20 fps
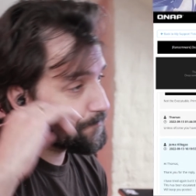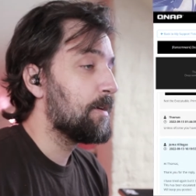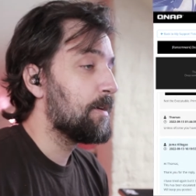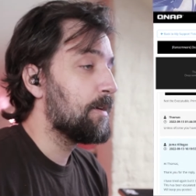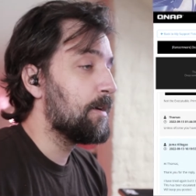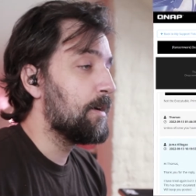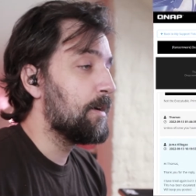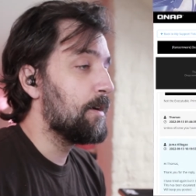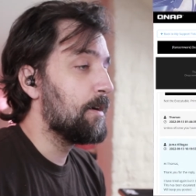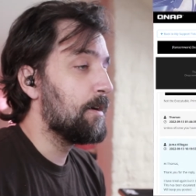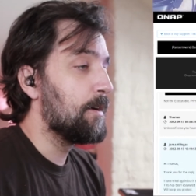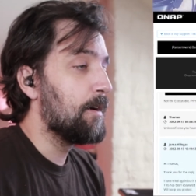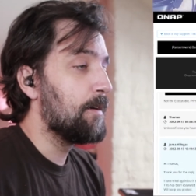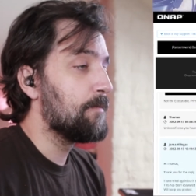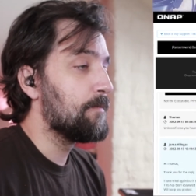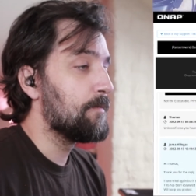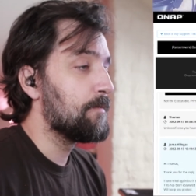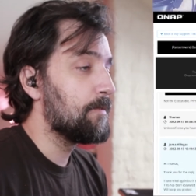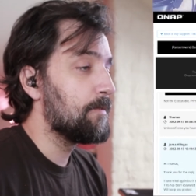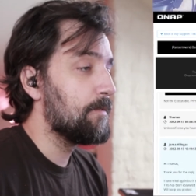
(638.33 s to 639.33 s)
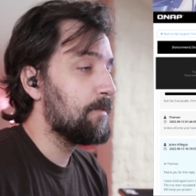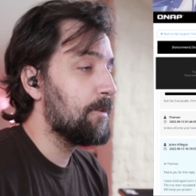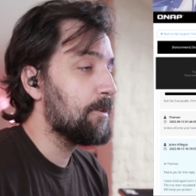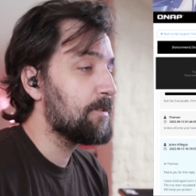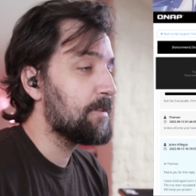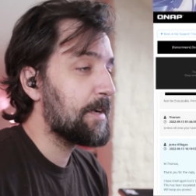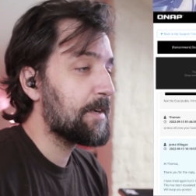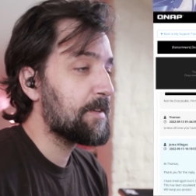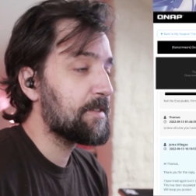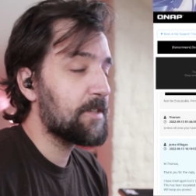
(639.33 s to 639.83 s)
Uh, not
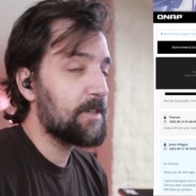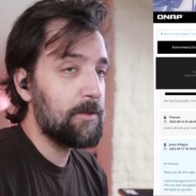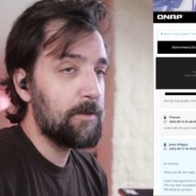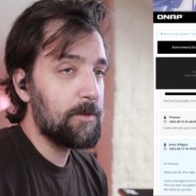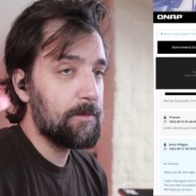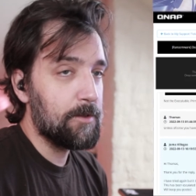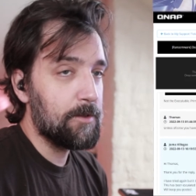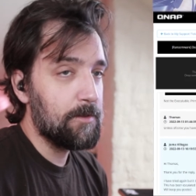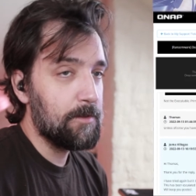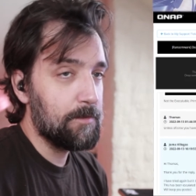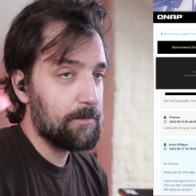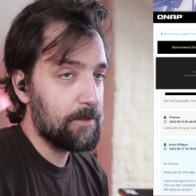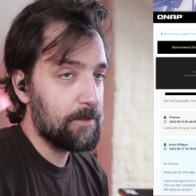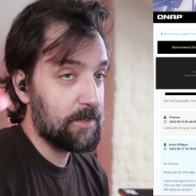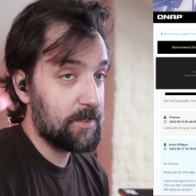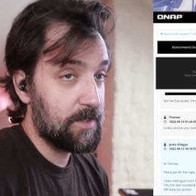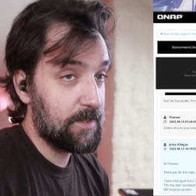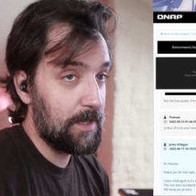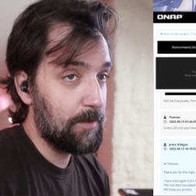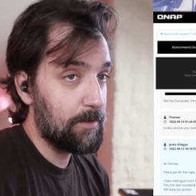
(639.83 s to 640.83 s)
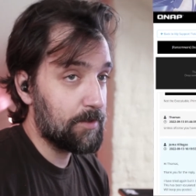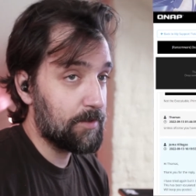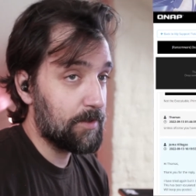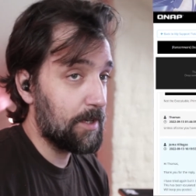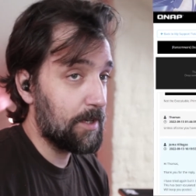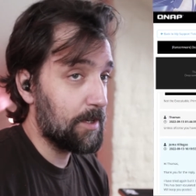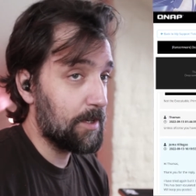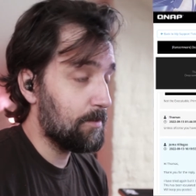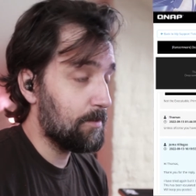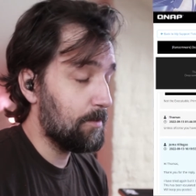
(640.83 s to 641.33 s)
executable, which they were
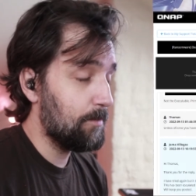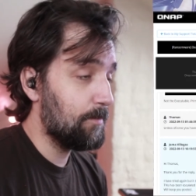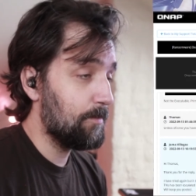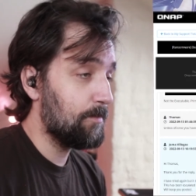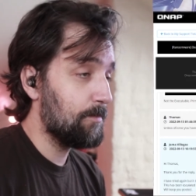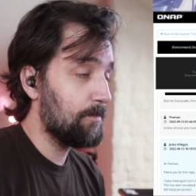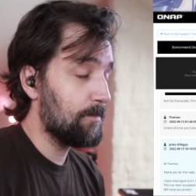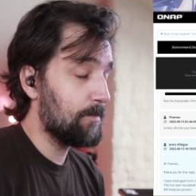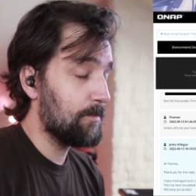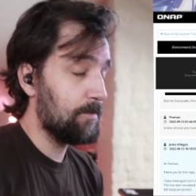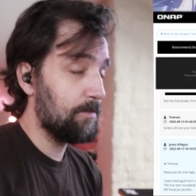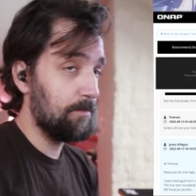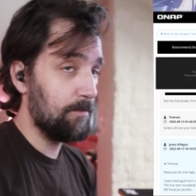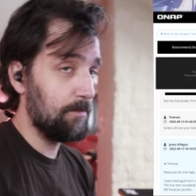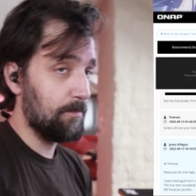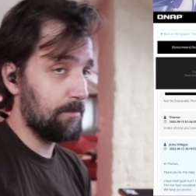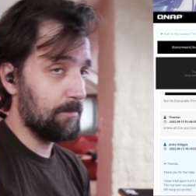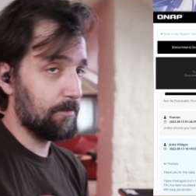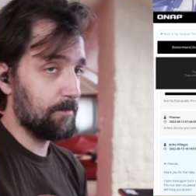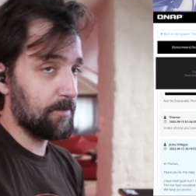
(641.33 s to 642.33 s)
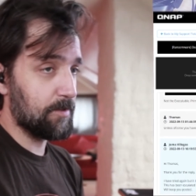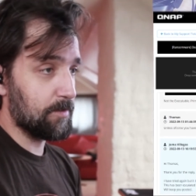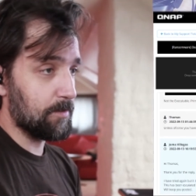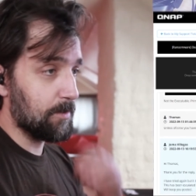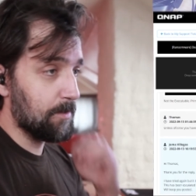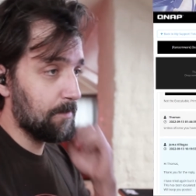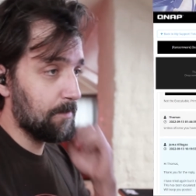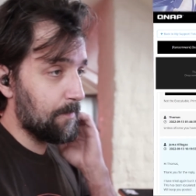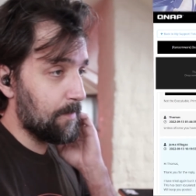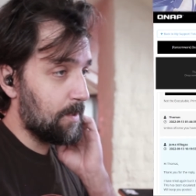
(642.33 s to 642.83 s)
trying to, to
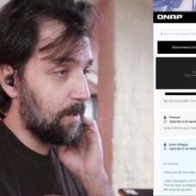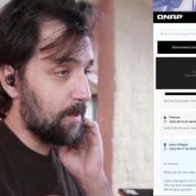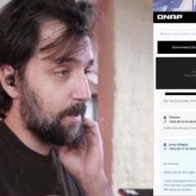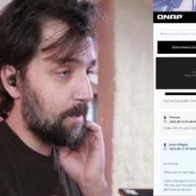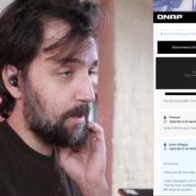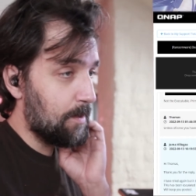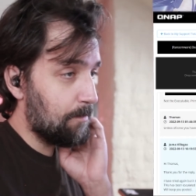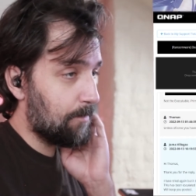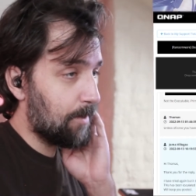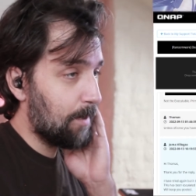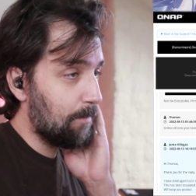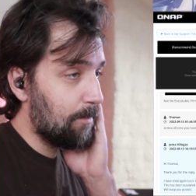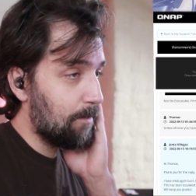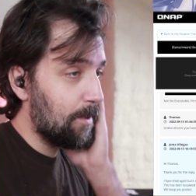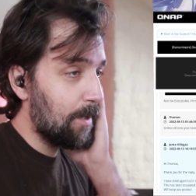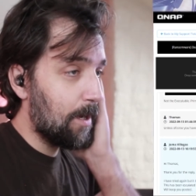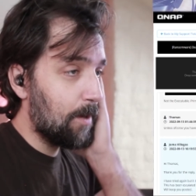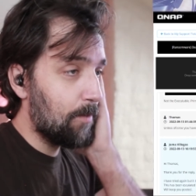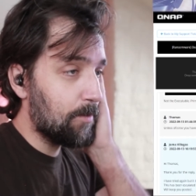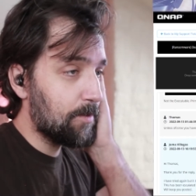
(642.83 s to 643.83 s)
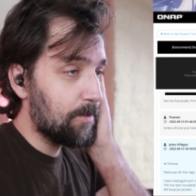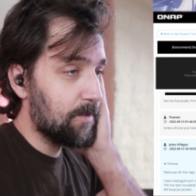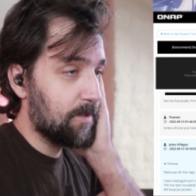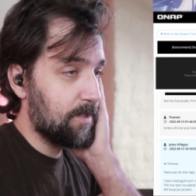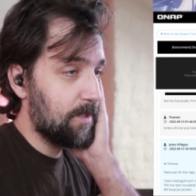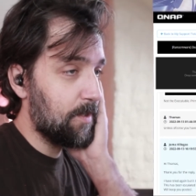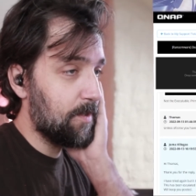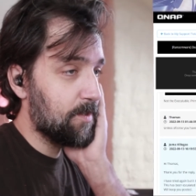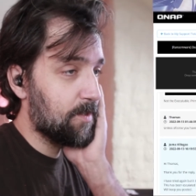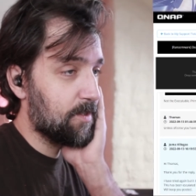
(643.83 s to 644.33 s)
restore. Primarily, I want to see
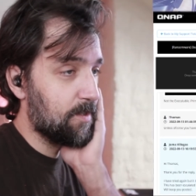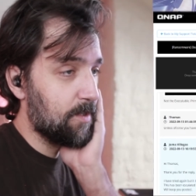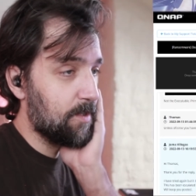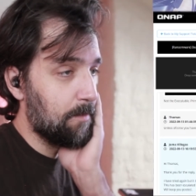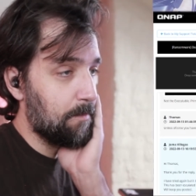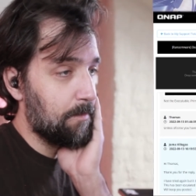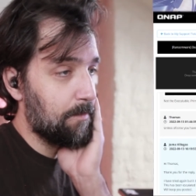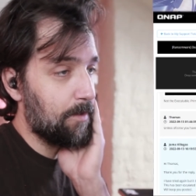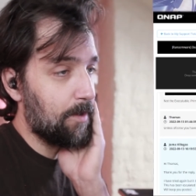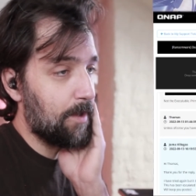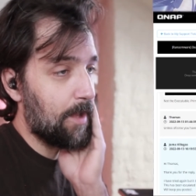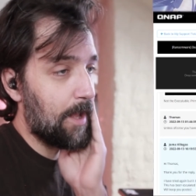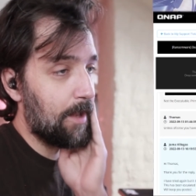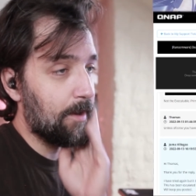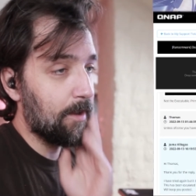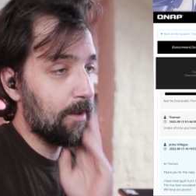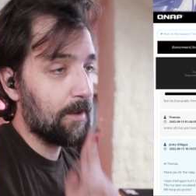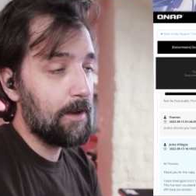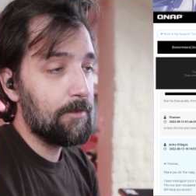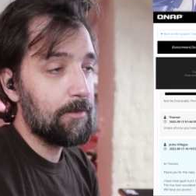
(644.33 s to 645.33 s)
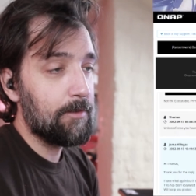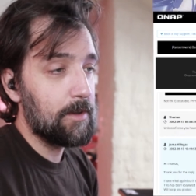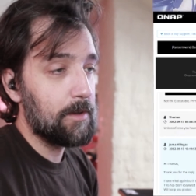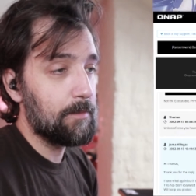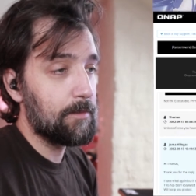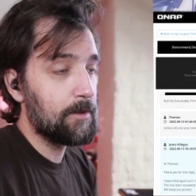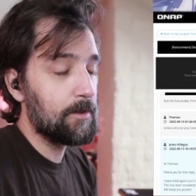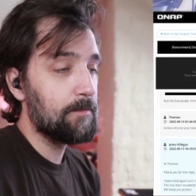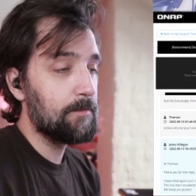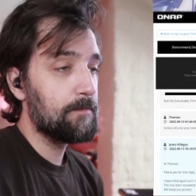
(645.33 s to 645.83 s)
the sum and account
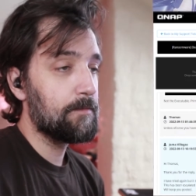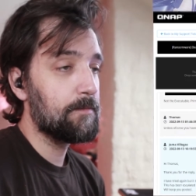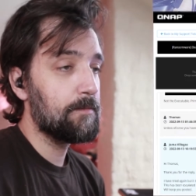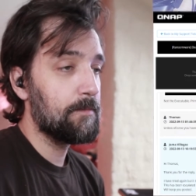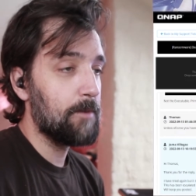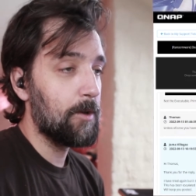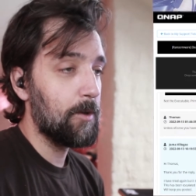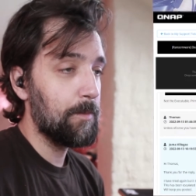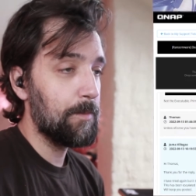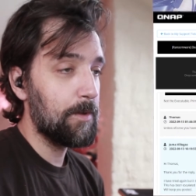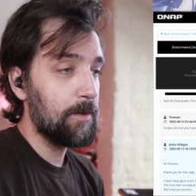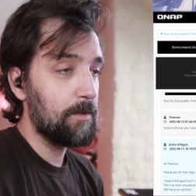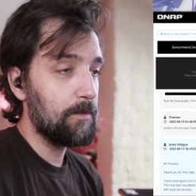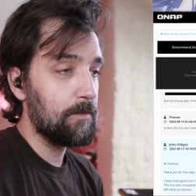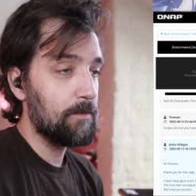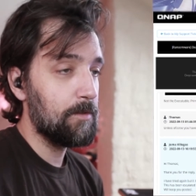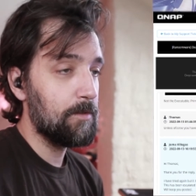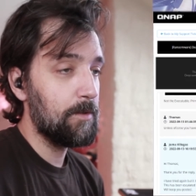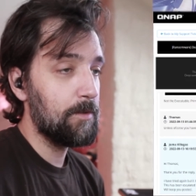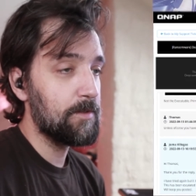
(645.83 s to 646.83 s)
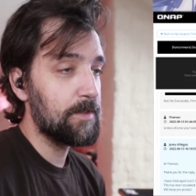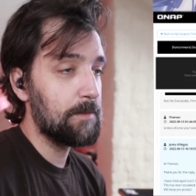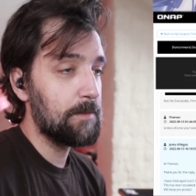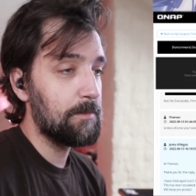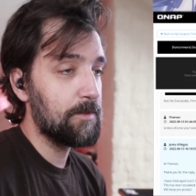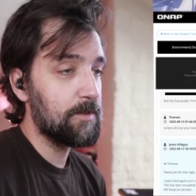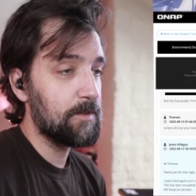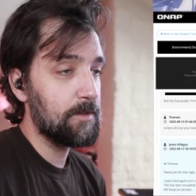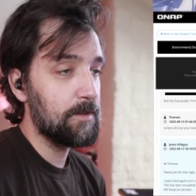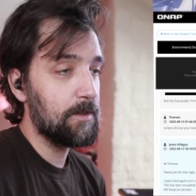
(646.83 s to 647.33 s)
number, hoping to use
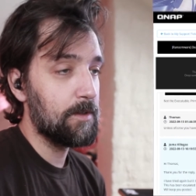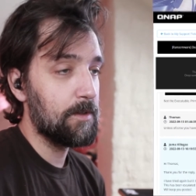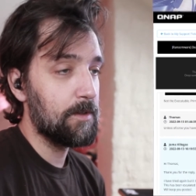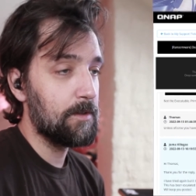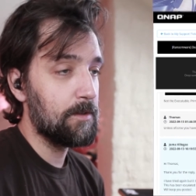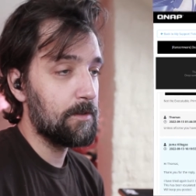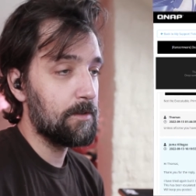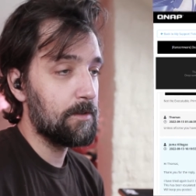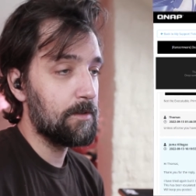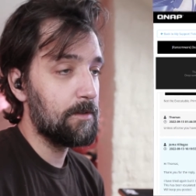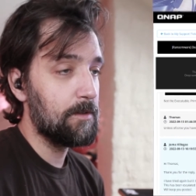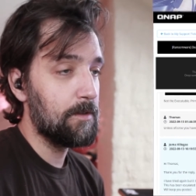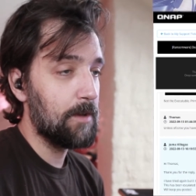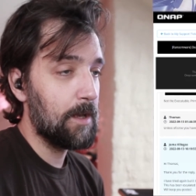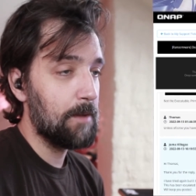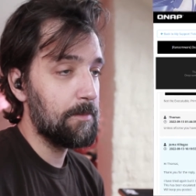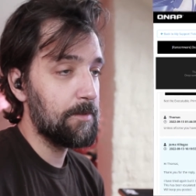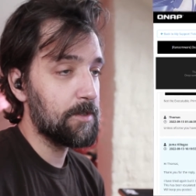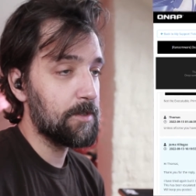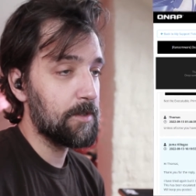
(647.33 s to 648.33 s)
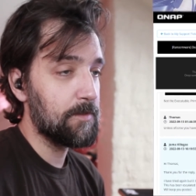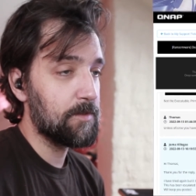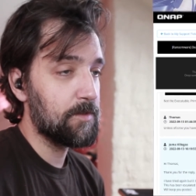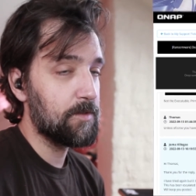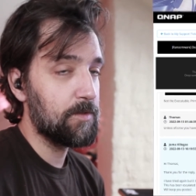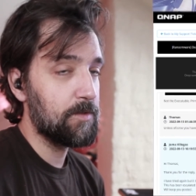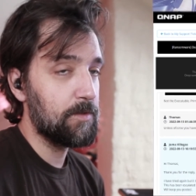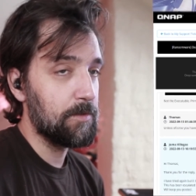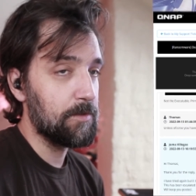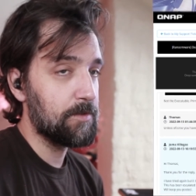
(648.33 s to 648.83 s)
Emsisoft's
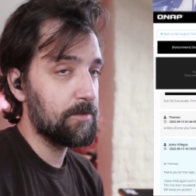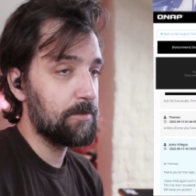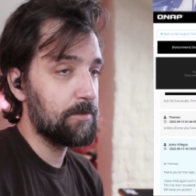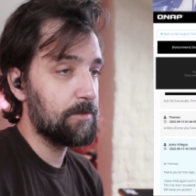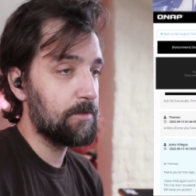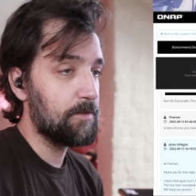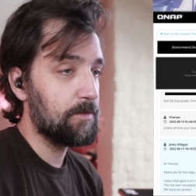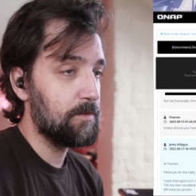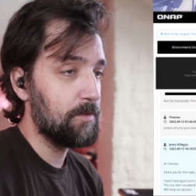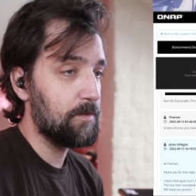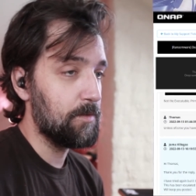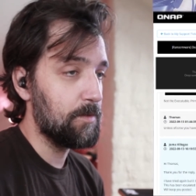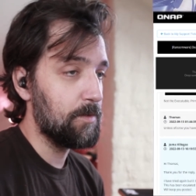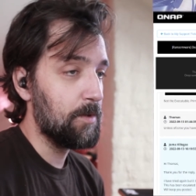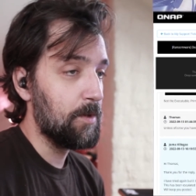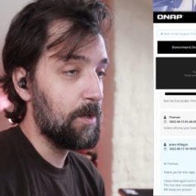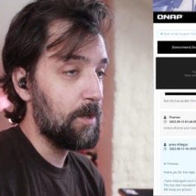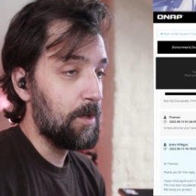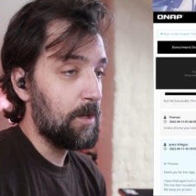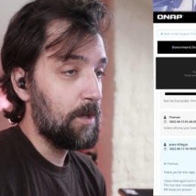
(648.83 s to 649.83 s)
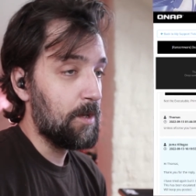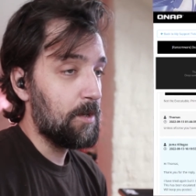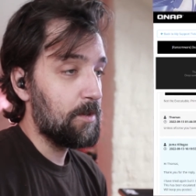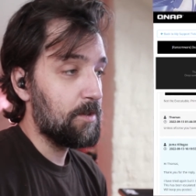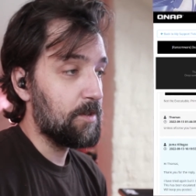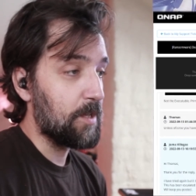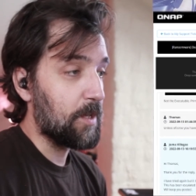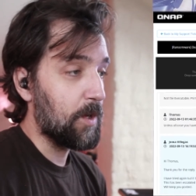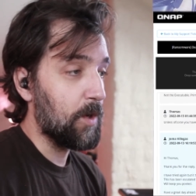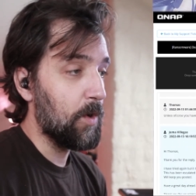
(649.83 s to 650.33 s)
tools to
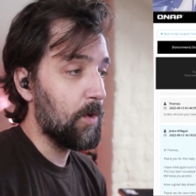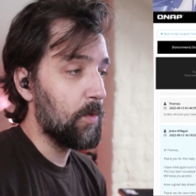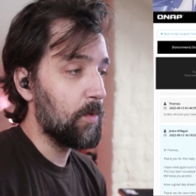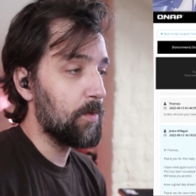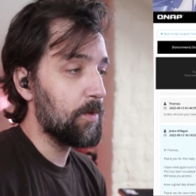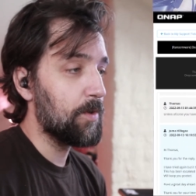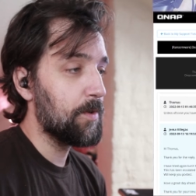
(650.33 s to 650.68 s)
decode.